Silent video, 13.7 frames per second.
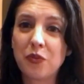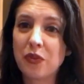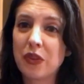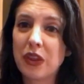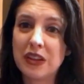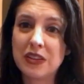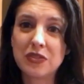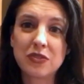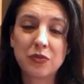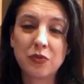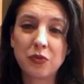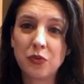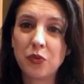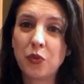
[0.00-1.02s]
it's
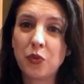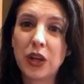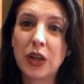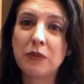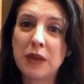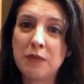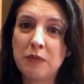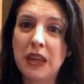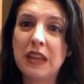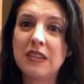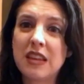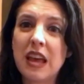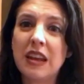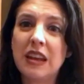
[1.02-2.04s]
one of my main
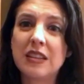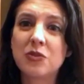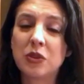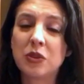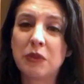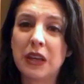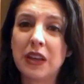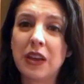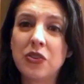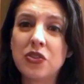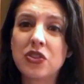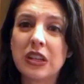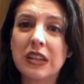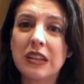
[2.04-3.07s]
tenets with my
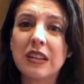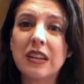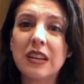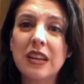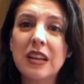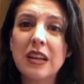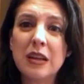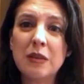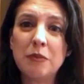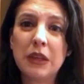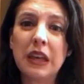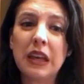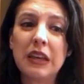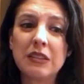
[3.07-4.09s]
coaching,
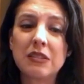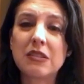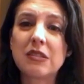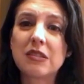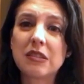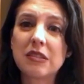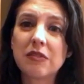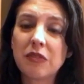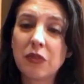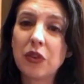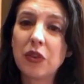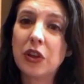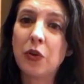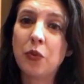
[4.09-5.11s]
because
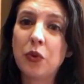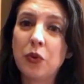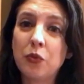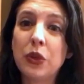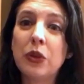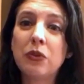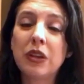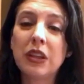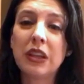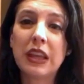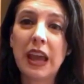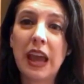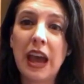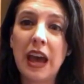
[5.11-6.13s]
we really
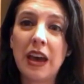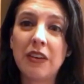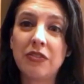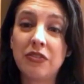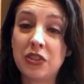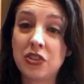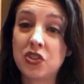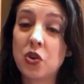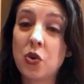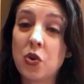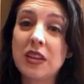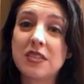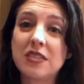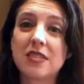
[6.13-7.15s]
have the
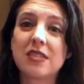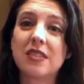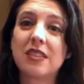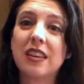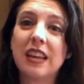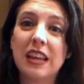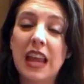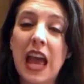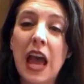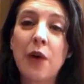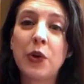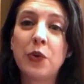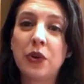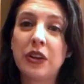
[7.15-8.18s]
choice in how
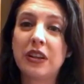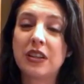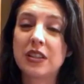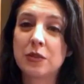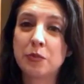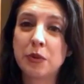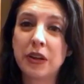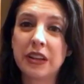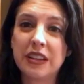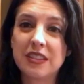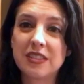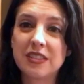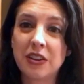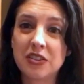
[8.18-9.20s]
we want to
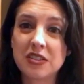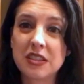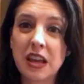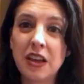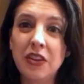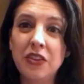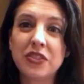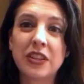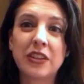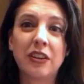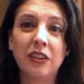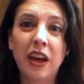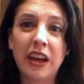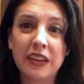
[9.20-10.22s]
experience ourselves and our
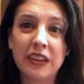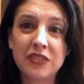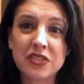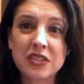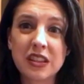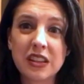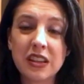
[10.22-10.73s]
lives,